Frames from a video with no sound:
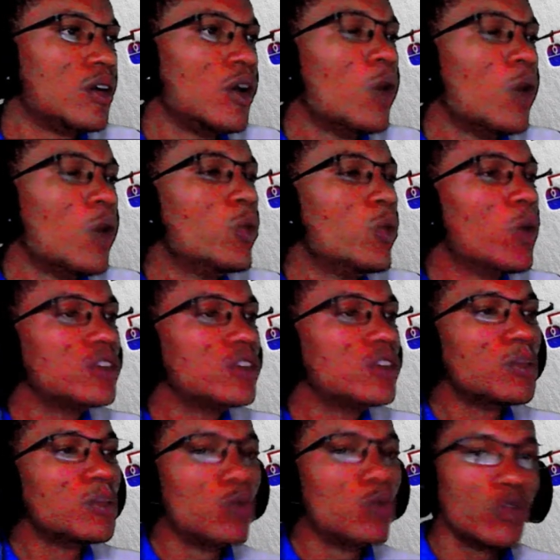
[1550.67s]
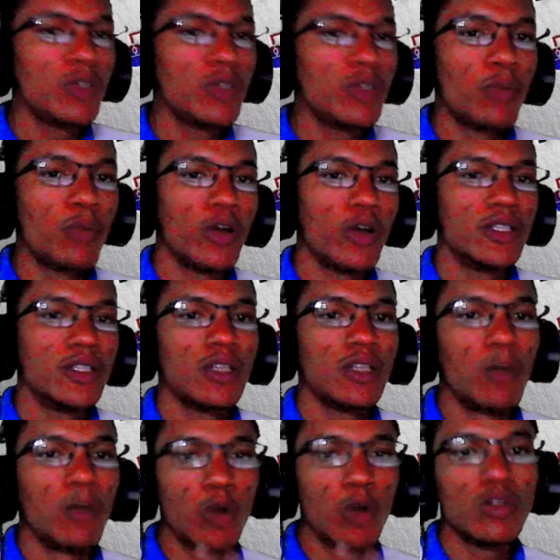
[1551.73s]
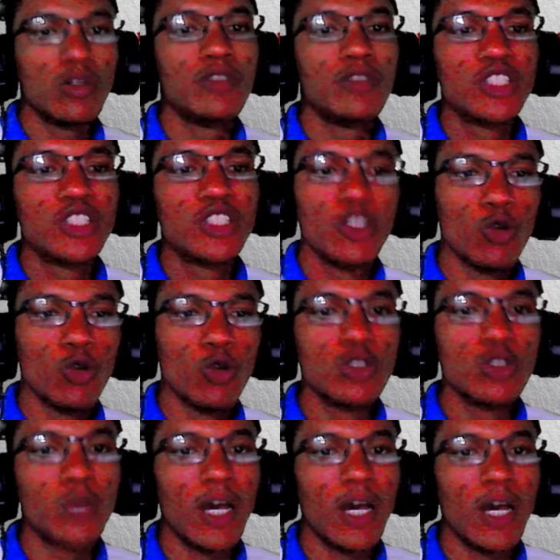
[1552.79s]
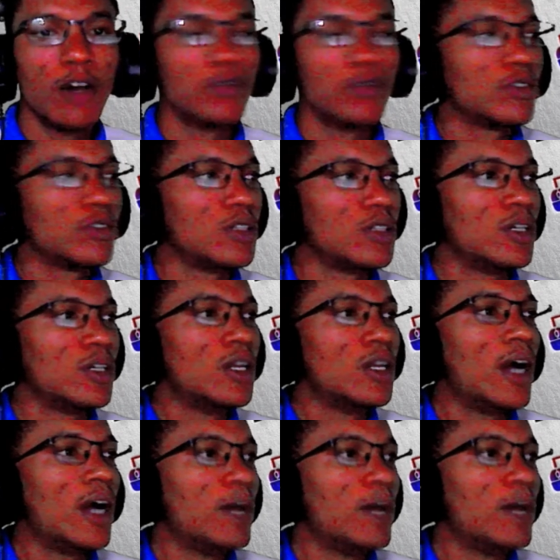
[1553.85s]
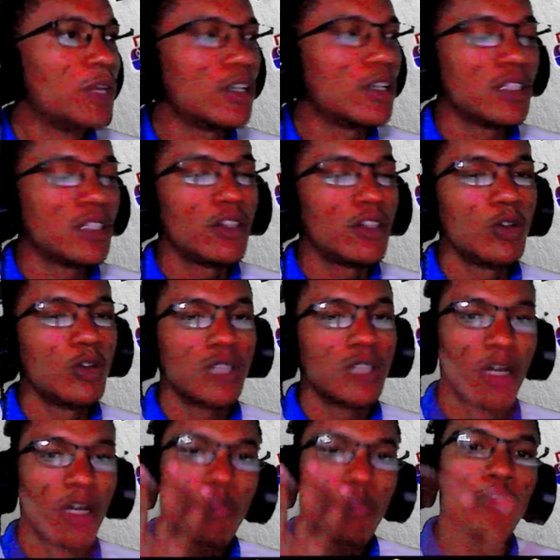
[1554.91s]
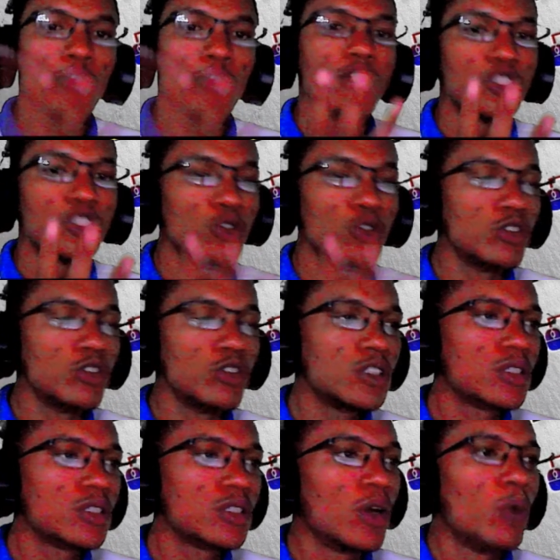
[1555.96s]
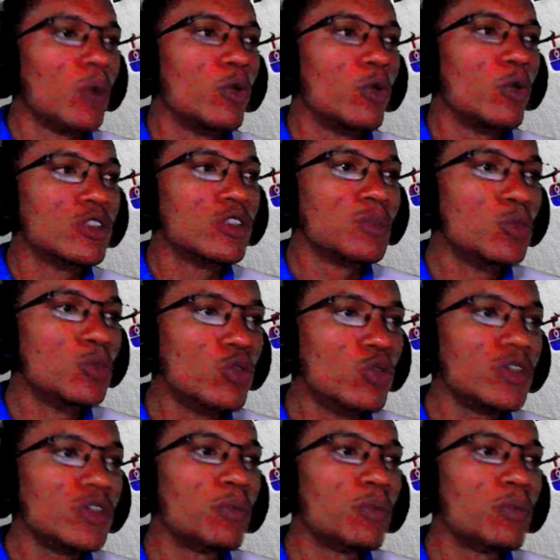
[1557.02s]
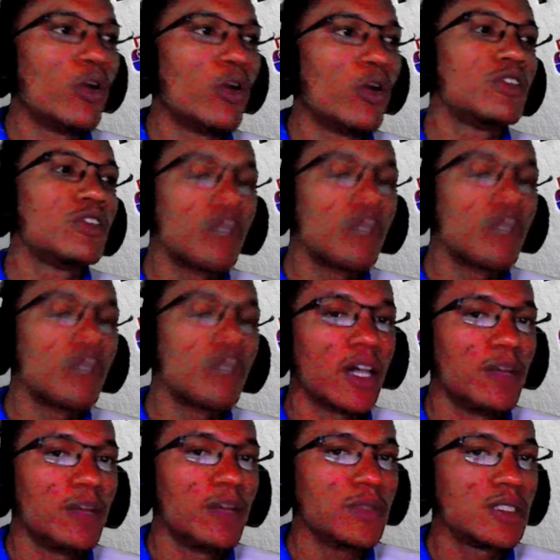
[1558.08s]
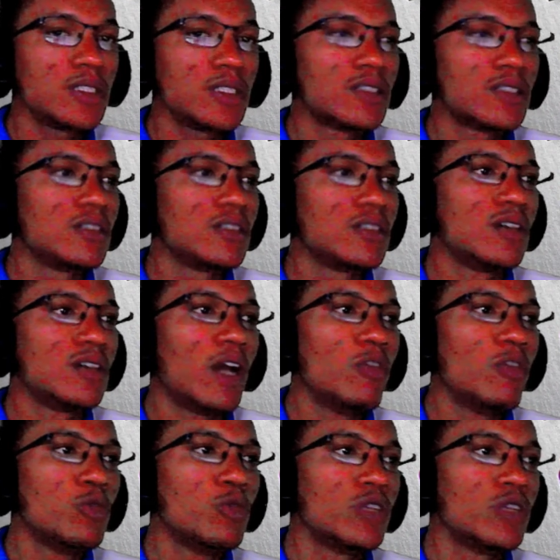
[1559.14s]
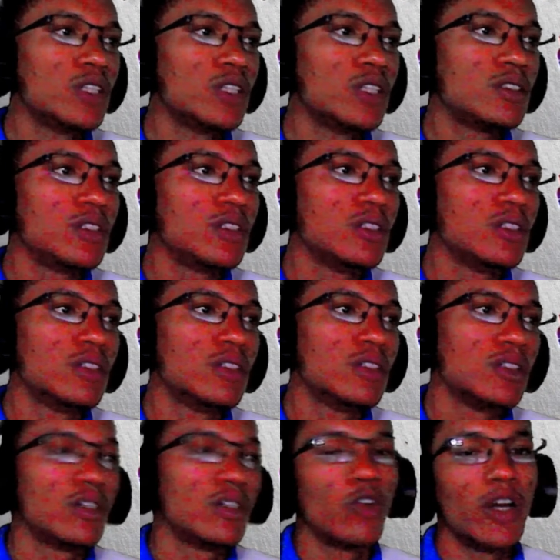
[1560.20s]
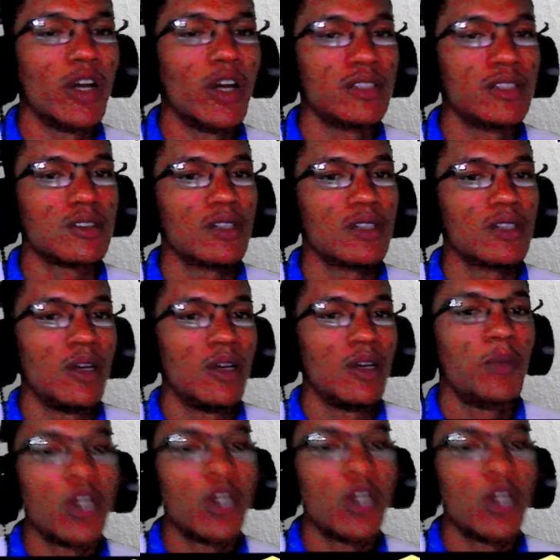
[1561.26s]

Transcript: we want to move the point the amount of zeros we have. And because 1,000 have 3 zeros, we want to move the point 3 times, and we're moving it to the right because we're